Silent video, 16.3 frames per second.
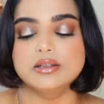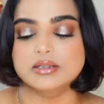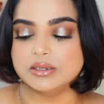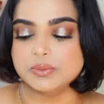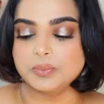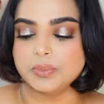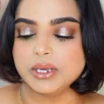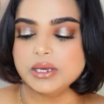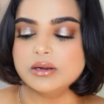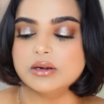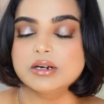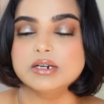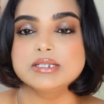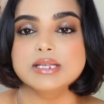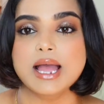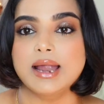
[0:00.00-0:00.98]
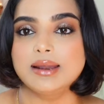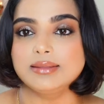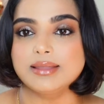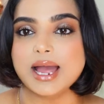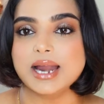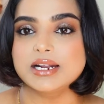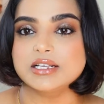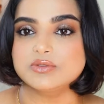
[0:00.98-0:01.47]
disappears, and
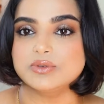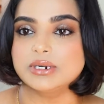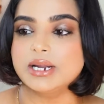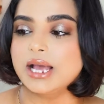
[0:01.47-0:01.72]
that is what